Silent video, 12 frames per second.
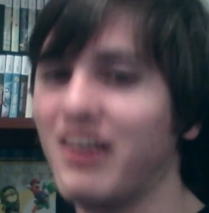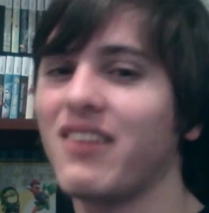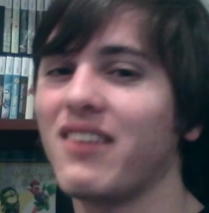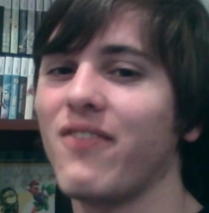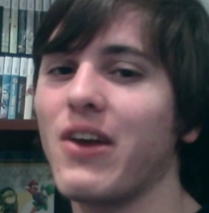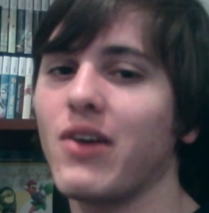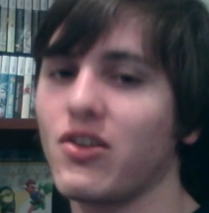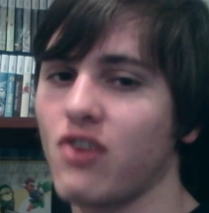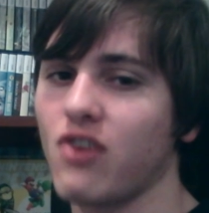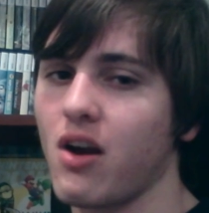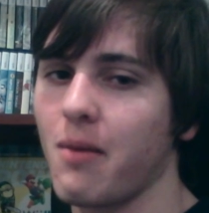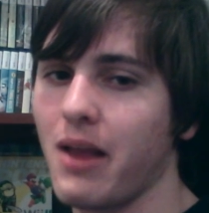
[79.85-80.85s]
It's very
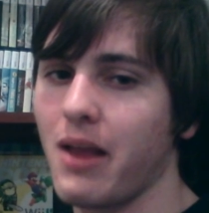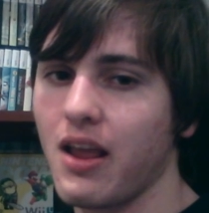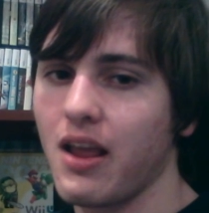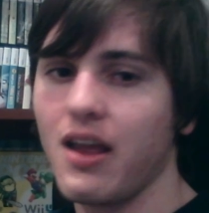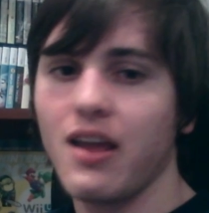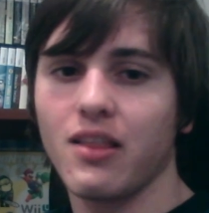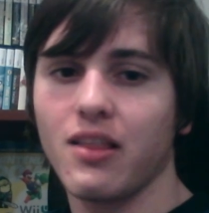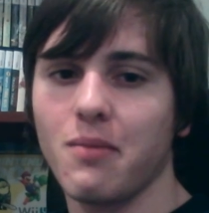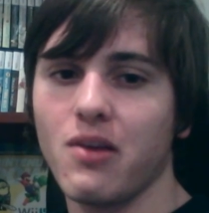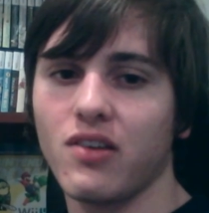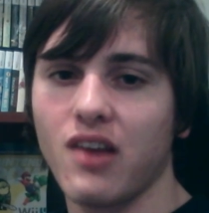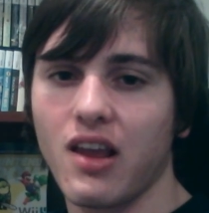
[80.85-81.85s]
charming, the
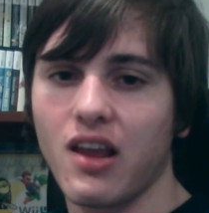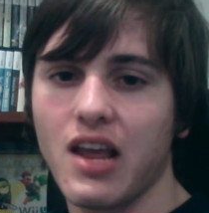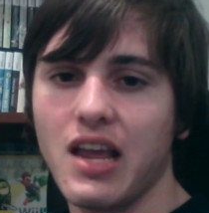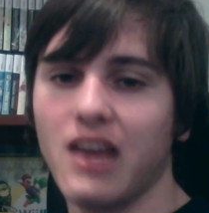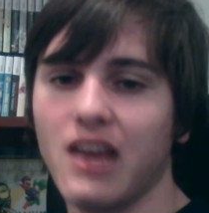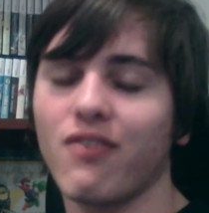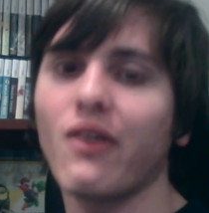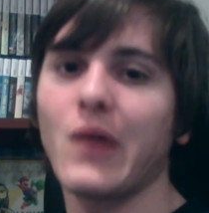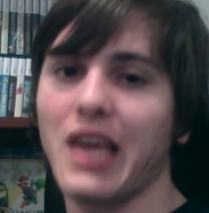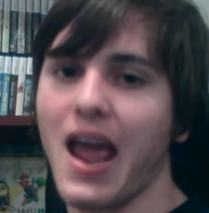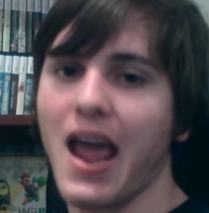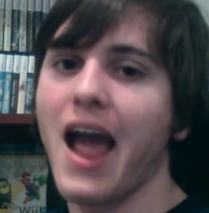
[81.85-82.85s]
music. It's
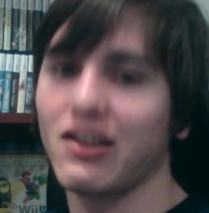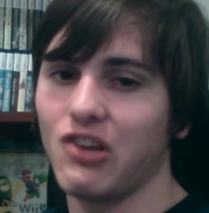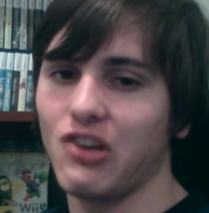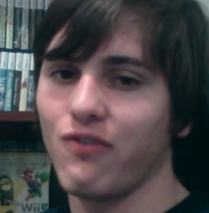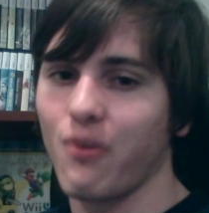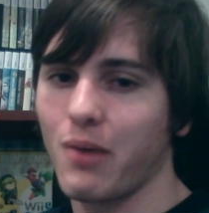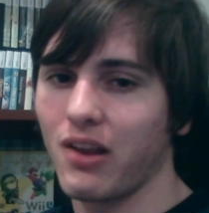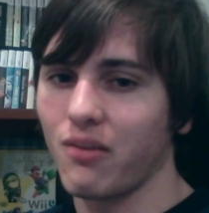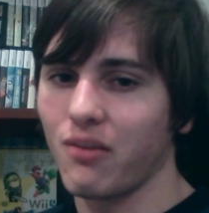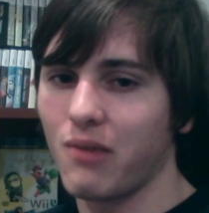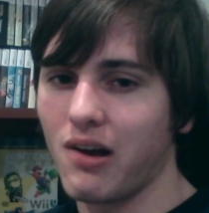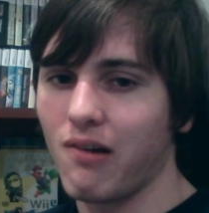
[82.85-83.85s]
very catchy for one
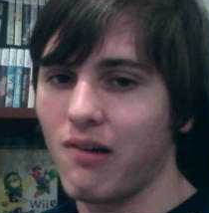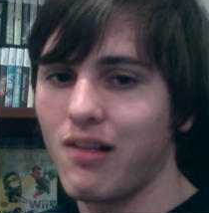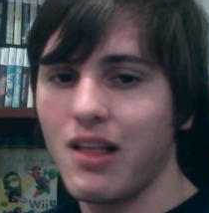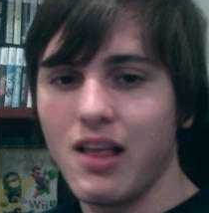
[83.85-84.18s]
as well.